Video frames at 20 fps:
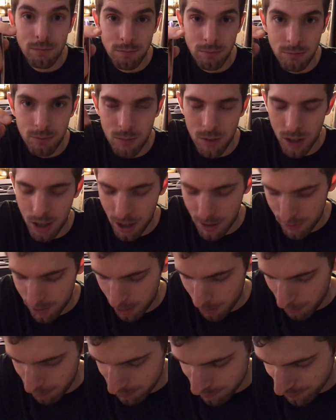there you have it.
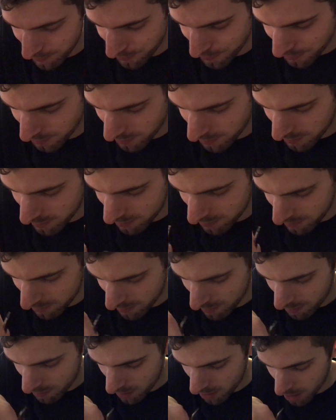
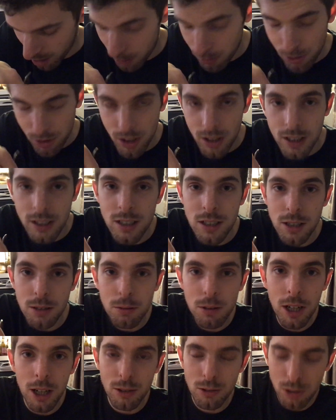I would still eat it
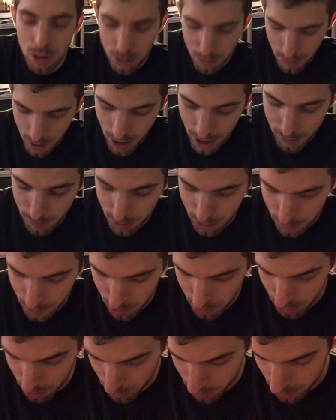without salt, but I am going to put
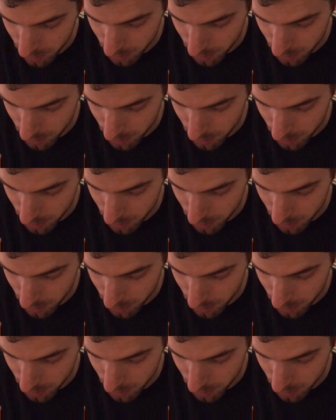salt on